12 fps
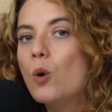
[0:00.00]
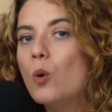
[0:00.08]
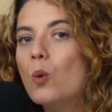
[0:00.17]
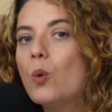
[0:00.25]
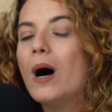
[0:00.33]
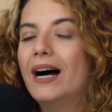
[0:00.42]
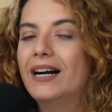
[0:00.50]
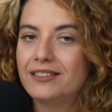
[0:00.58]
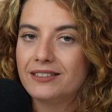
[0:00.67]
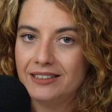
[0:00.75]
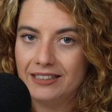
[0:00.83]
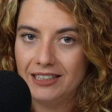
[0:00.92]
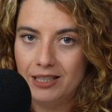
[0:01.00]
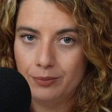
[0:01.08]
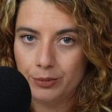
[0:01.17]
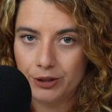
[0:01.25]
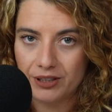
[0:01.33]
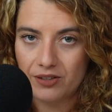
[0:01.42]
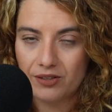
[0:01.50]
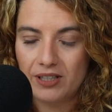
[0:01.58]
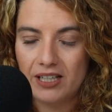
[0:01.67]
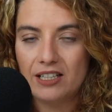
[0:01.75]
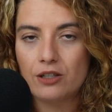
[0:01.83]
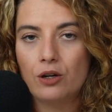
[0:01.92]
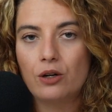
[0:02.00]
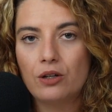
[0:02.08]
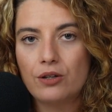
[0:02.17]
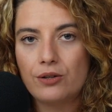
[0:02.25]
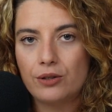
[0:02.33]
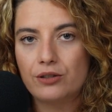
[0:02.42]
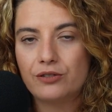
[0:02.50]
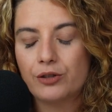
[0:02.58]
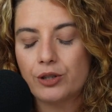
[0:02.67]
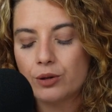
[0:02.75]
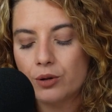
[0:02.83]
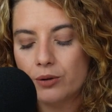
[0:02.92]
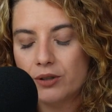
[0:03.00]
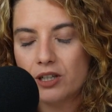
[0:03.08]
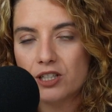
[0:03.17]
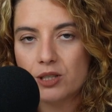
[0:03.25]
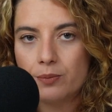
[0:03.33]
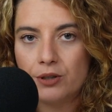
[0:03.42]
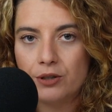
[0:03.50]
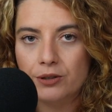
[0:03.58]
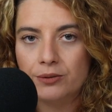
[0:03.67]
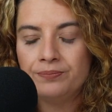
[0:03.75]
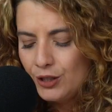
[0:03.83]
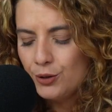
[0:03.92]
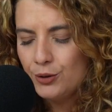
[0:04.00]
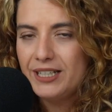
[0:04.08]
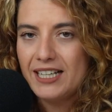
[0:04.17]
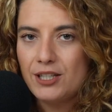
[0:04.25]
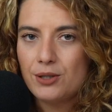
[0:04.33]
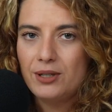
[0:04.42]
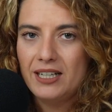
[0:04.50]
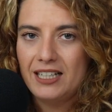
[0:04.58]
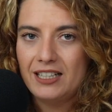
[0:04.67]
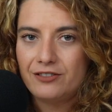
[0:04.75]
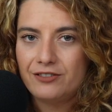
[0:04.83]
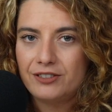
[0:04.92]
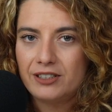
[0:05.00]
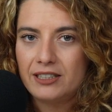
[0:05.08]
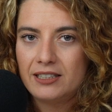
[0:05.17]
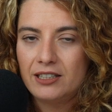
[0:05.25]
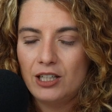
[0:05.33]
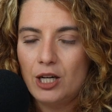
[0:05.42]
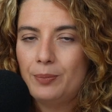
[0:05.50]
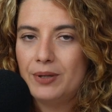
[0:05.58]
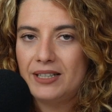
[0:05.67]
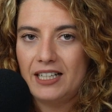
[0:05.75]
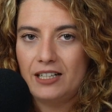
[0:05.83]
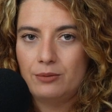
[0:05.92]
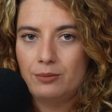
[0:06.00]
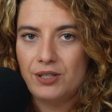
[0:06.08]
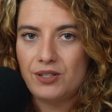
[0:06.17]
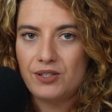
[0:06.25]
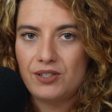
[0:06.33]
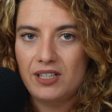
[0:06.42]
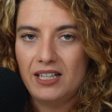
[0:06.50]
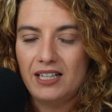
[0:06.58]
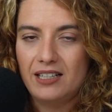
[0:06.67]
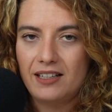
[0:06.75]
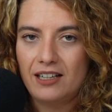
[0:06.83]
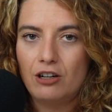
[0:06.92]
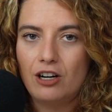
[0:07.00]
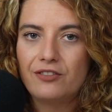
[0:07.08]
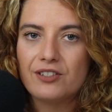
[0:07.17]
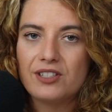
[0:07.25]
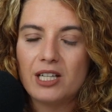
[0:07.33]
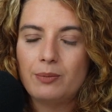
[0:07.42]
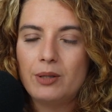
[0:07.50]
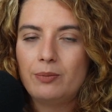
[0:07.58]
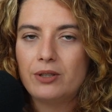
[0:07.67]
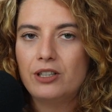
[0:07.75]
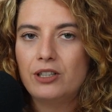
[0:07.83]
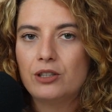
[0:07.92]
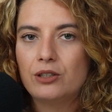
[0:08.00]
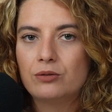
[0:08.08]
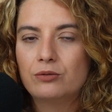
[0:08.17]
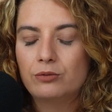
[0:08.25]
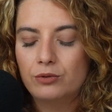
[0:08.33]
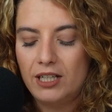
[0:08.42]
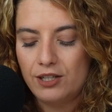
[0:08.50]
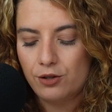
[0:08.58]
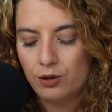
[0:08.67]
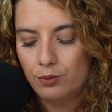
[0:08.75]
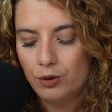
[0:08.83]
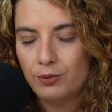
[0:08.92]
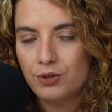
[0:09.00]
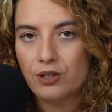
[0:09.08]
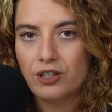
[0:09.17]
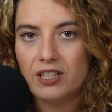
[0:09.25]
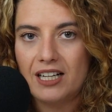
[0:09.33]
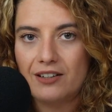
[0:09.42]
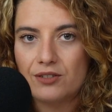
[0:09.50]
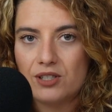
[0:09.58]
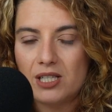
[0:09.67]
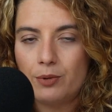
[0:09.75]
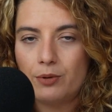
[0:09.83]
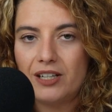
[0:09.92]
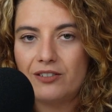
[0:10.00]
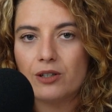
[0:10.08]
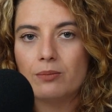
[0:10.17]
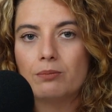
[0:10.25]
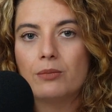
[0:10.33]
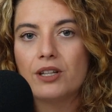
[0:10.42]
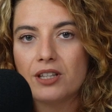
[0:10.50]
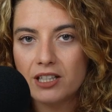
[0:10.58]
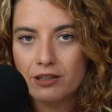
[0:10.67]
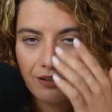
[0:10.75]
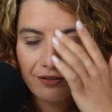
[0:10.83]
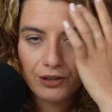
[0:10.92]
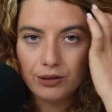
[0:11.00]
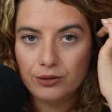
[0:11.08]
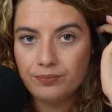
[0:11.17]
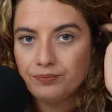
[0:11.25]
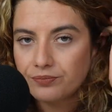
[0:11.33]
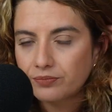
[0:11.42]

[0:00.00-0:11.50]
wildly important. And although for a growing entrepreneur, you get to have up and down months, and I often tell people, you know, at a certain moment, you're going to have to step away from monthly revenue.